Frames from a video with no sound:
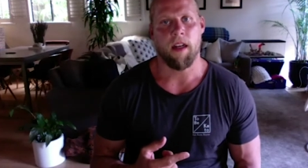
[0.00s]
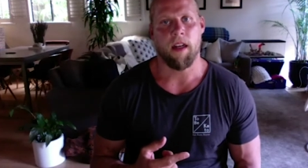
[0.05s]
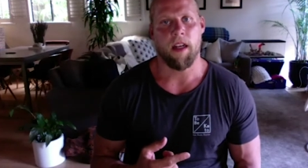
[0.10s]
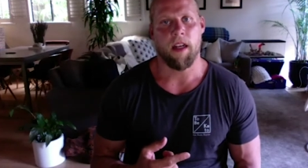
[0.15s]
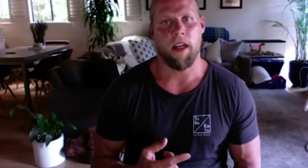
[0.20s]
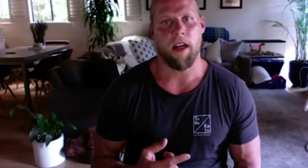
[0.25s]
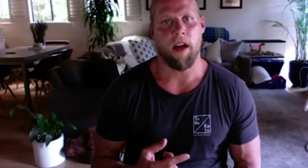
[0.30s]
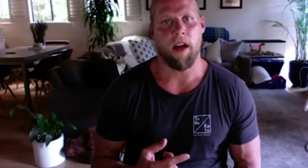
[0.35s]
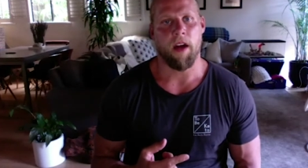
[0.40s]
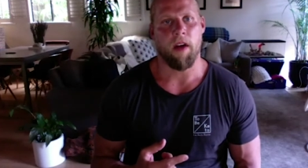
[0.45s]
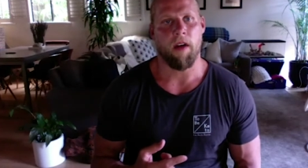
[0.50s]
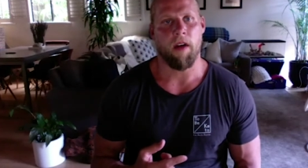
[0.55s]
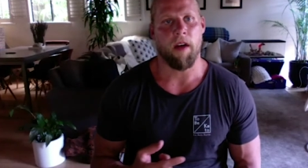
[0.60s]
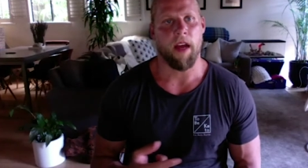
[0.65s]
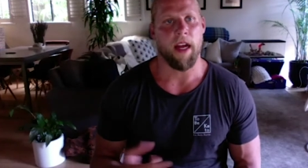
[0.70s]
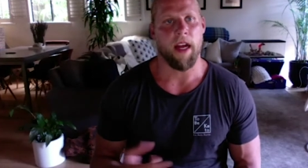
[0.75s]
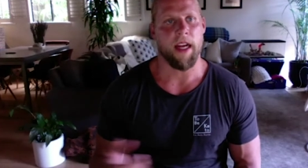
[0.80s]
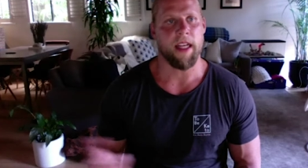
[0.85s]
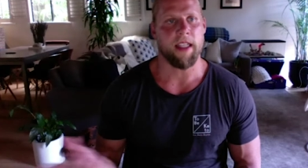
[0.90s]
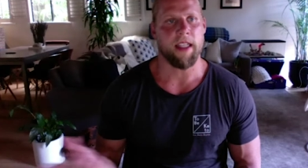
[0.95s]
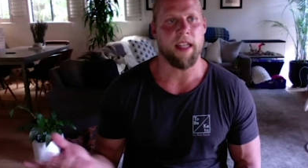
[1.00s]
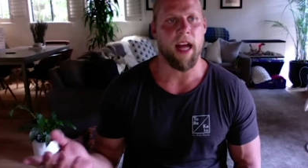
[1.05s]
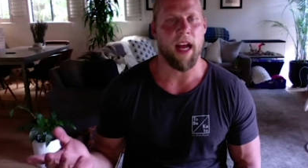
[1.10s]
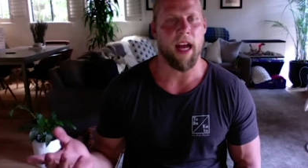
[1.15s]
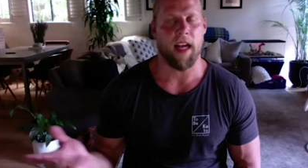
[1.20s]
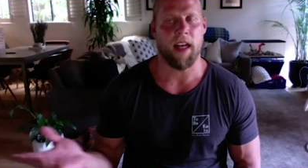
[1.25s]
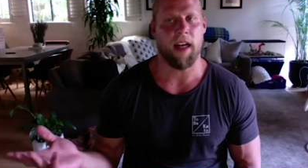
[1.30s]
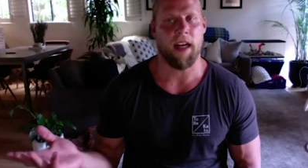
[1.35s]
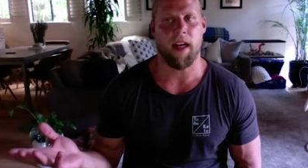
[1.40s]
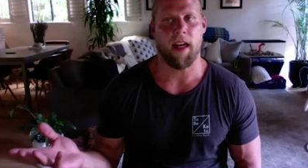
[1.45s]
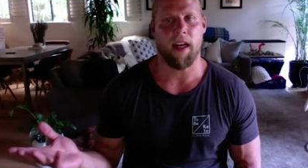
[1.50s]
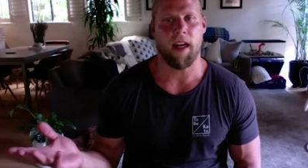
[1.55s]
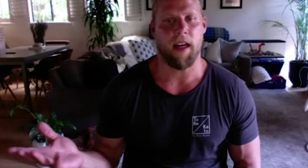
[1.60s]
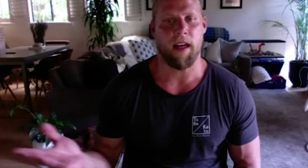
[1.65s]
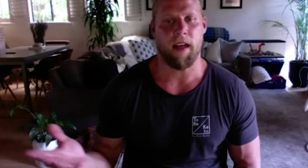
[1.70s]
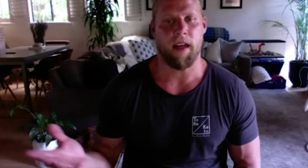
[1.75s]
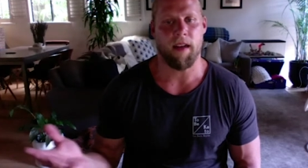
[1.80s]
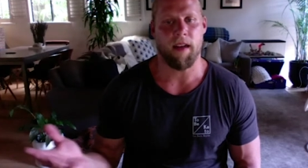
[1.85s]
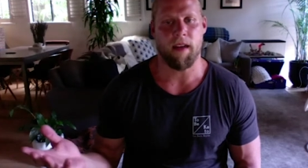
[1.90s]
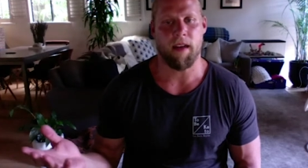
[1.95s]
You know, and he's not gonna
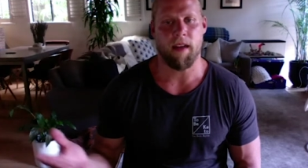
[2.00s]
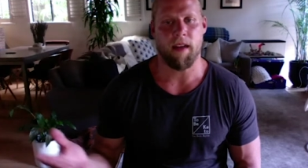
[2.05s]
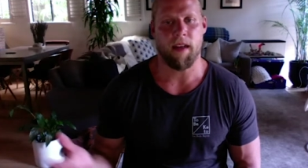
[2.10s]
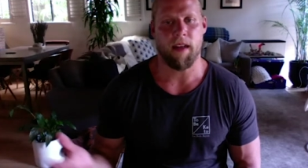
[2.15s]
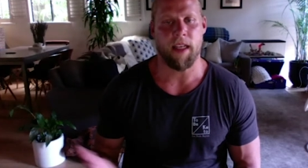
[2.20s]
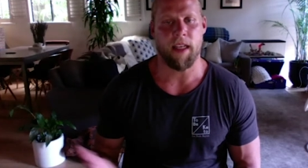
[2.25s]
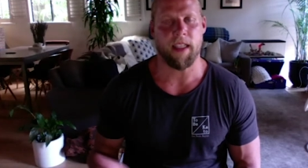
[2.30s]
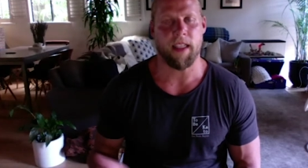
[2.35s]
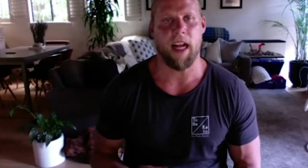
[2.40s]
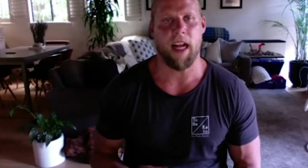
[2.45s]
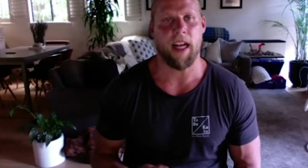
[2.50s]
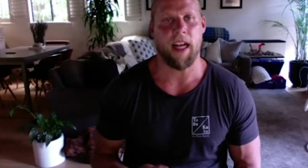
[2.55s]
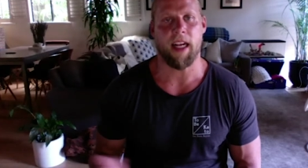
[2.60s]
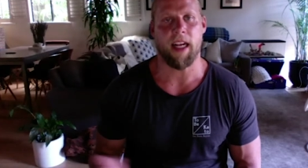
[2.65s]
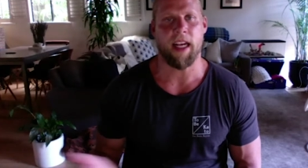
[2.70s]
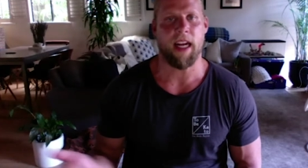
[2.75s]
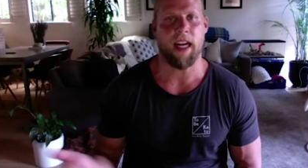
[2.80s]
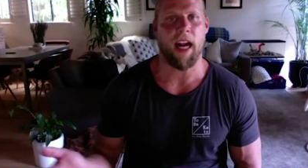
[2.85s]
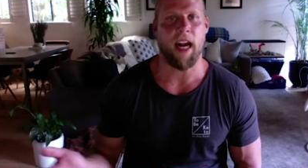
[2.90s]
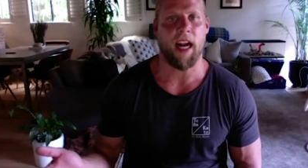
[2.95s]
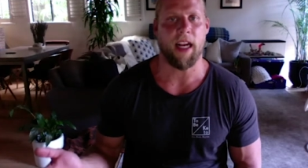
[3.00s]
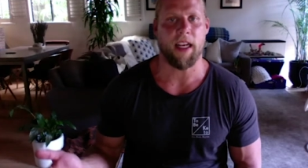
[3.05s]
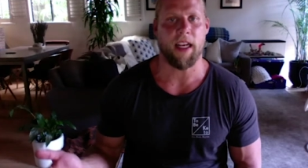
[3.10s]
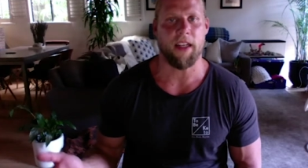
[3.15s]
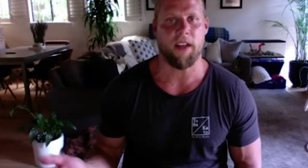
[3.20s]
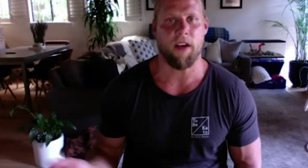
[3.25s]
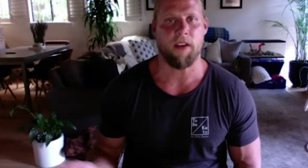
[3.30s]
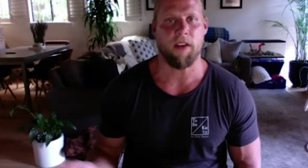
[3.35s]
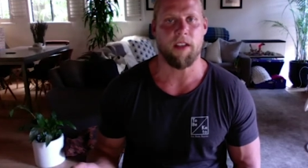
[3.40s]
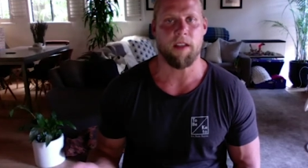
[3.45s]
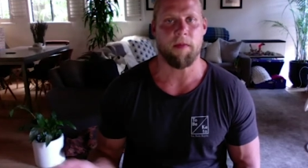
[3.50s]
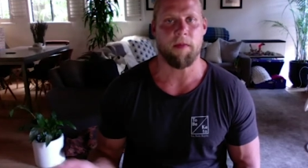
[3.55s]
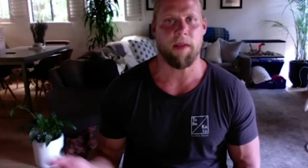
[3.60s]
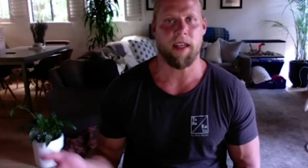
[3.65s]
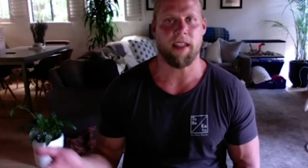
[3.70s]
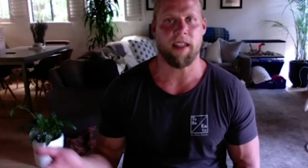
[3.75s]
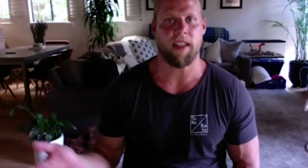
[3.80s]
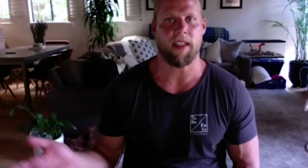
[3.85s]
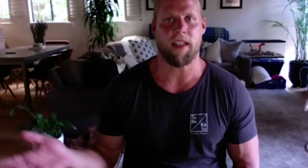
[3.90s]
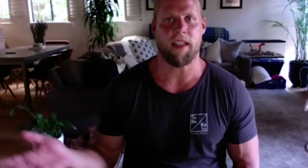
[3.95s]
he's not gonna get out of ketosis
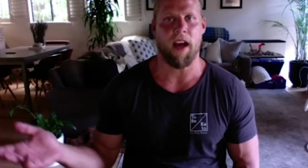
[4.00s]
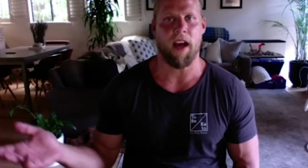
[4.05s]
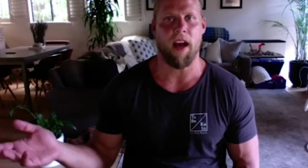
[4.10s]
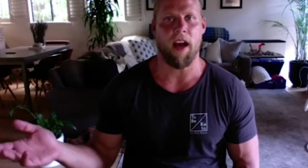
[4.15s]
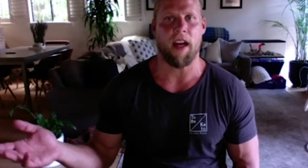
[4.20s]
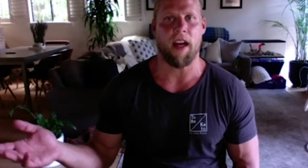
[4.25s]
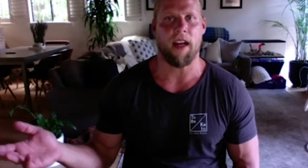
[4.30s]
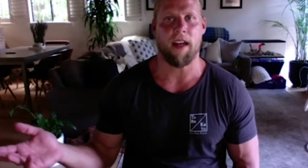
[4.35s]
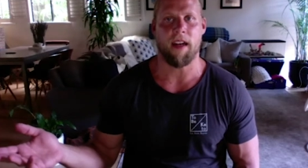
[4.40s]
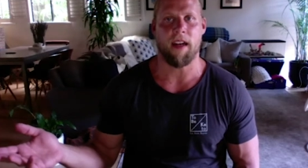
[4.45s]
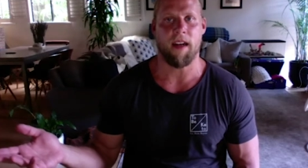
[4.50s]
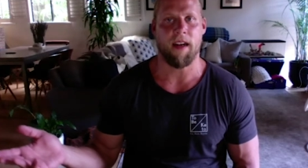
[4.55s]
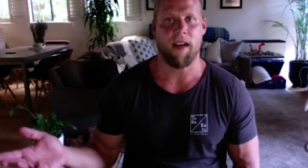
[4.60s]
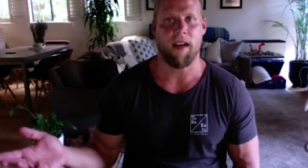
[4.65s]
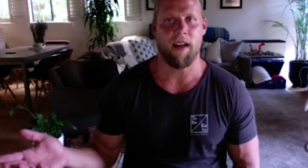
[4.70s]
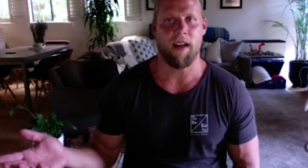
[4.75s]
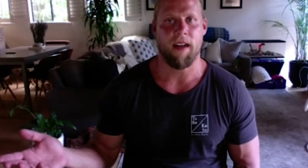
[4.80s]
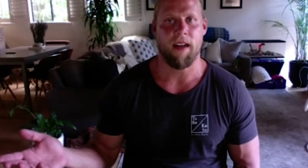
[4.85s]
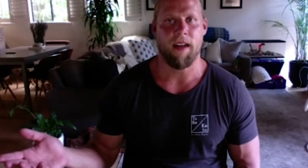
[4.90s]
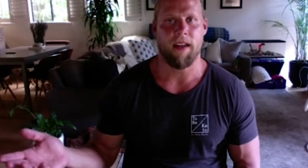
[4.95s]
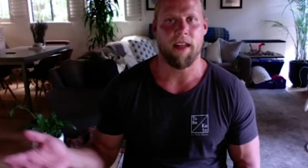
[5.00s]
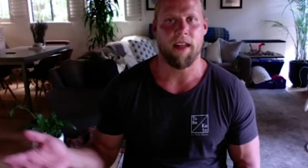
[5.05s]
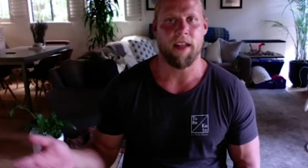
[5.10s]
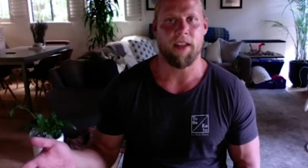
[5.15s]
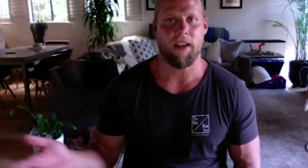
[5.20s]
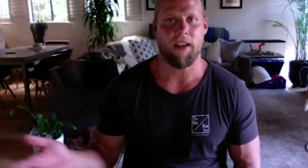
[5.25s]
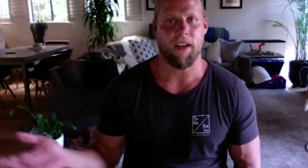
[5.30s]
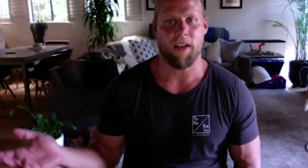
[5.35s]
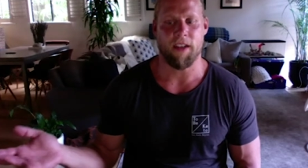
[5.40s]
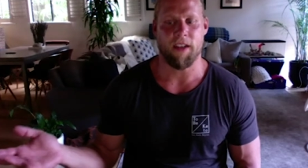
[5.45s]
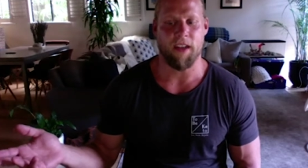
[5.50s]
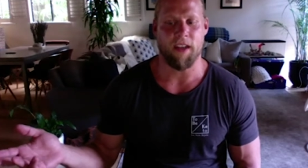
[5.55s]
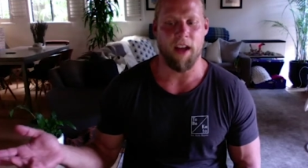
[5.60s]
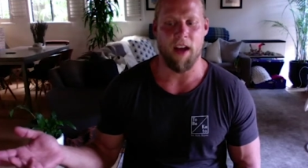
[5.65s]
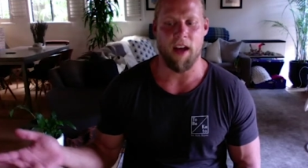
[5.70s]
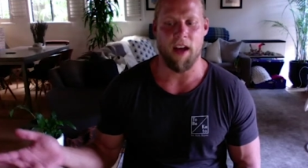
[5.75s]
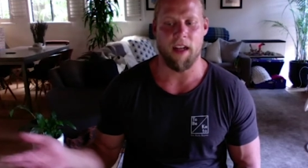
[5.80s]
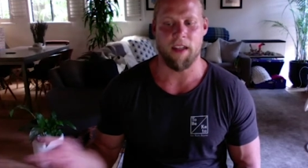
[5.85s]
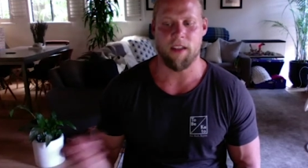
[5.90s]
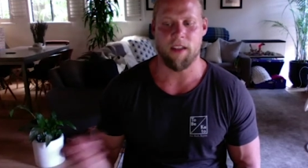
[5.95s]
because it's gone. Mm-hmm. The sugar's
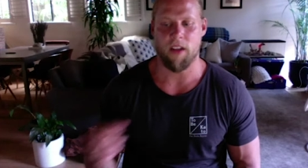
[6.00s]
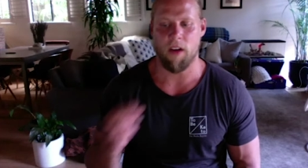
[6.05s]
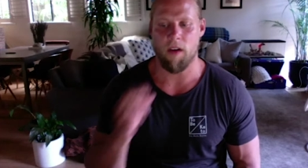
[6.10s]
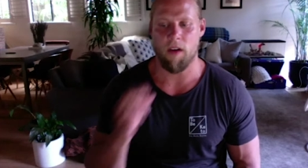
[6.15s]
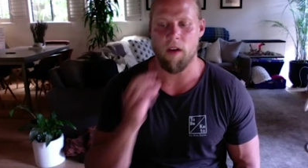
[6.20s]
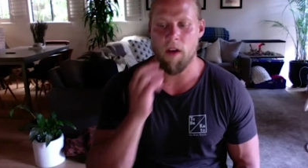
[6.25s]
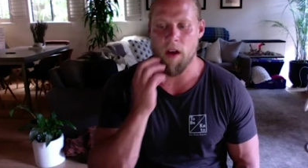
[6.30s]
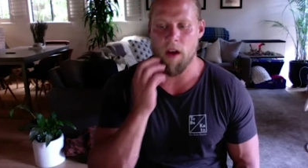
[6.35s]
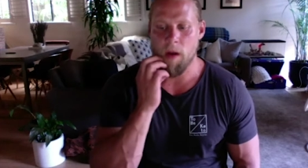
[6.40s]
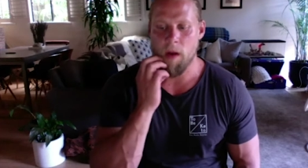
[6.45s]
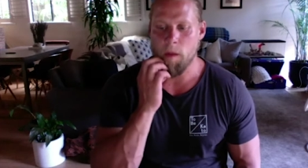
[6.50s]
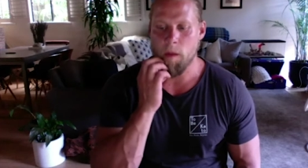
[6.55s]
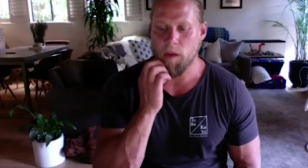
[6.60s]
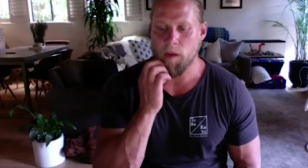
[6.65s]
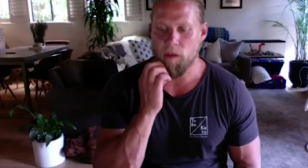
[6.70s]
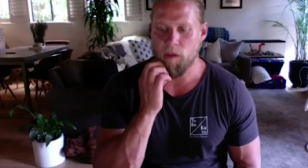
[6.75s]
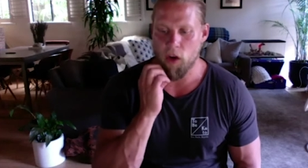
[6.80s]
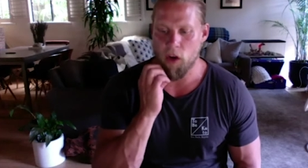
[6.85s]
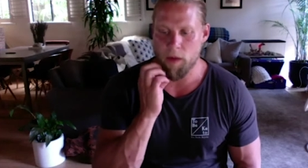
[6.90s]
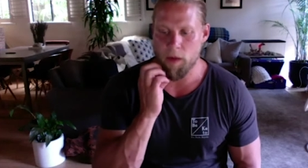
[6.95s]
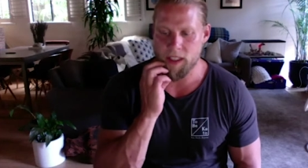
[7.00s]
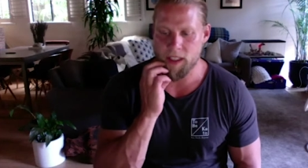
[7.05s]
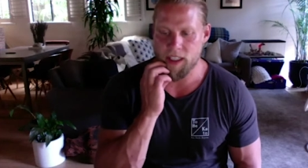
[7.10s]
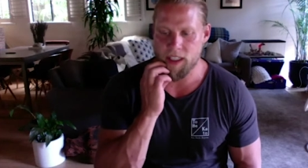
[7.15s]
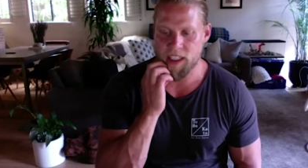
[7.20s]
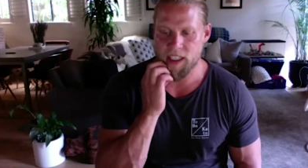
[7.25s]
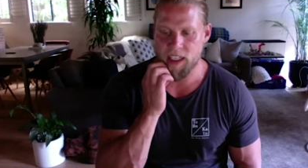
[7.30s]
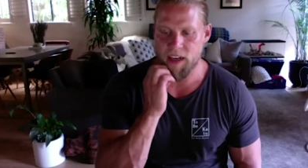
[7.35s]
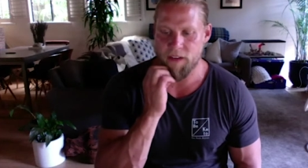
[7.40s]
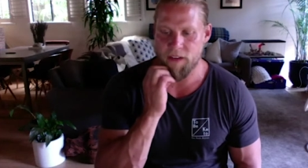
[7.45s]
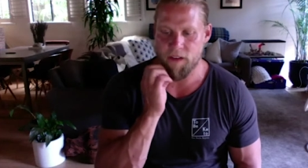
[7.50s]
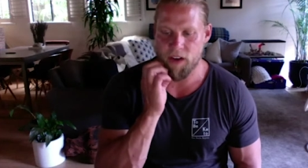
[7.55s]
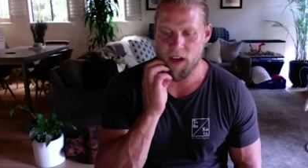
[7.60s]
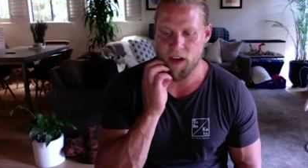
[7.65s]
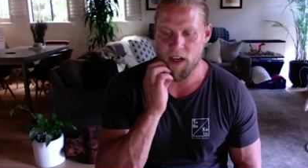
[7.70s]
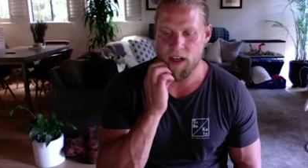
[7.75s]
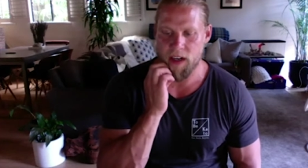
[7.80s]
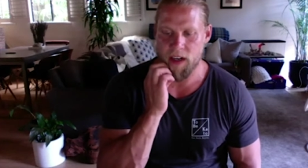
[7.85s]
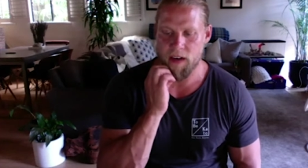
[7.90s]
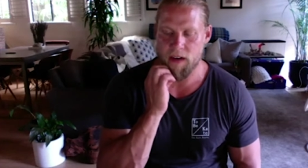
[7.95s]
gone. So performance is
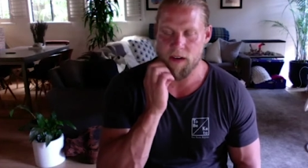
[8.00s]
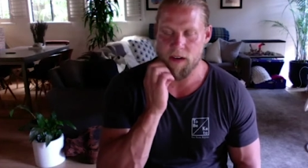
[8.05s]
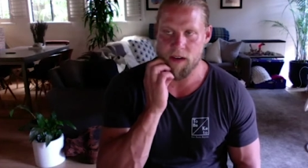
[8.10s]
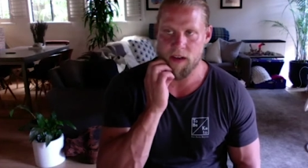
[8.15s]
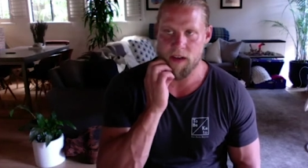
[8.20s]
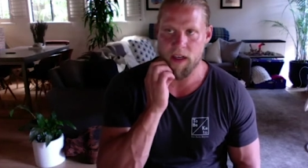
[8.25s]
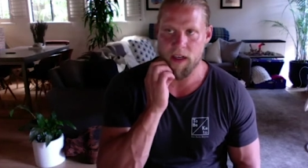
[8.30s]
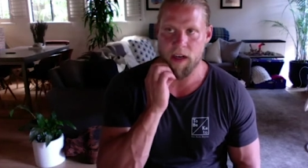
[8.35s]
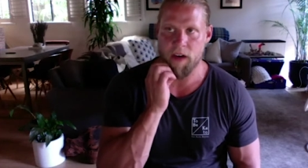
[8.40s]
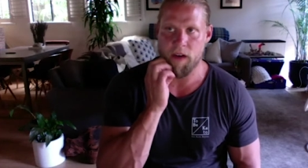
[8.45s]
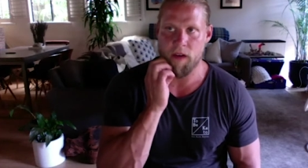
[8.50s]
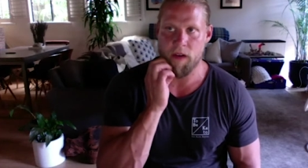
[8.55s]
different, you know,